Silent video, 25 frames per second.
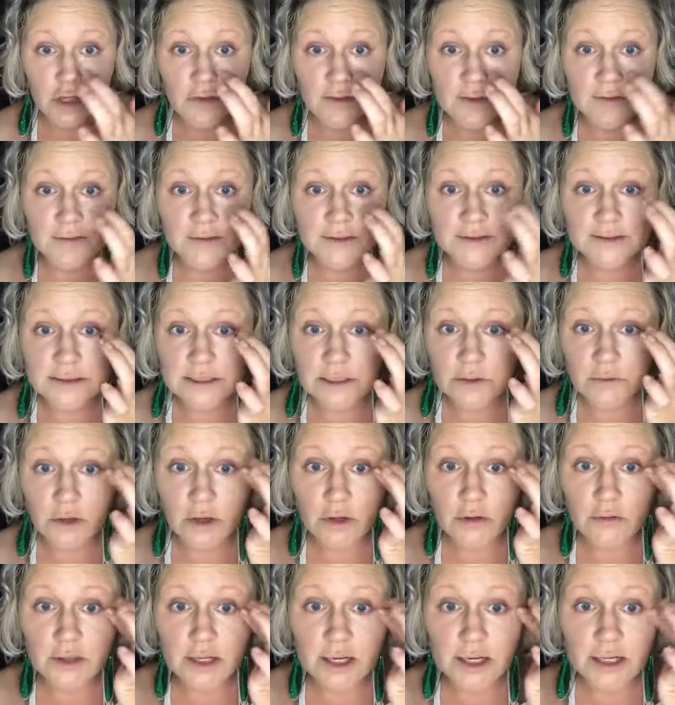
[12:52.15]
than the
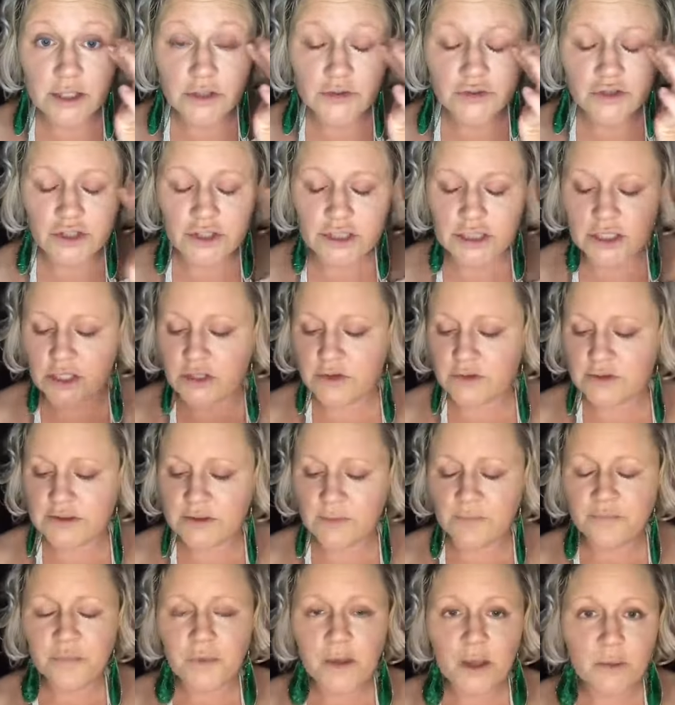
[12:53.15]
0 that I usually use,
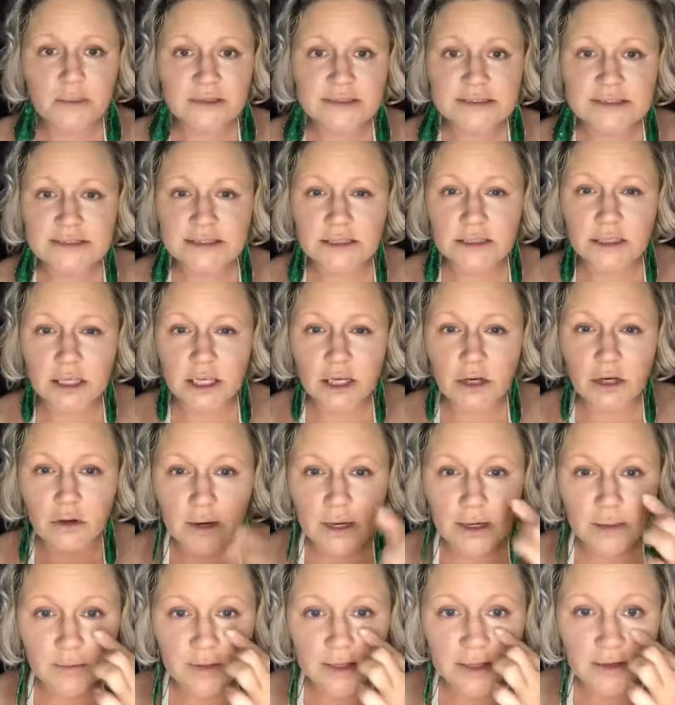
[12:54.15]
but still
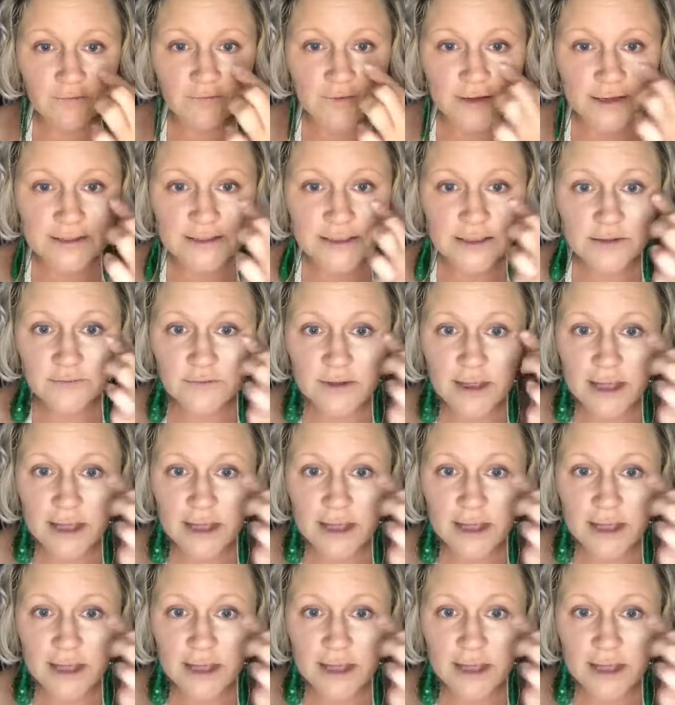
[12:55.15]
incredibly effective.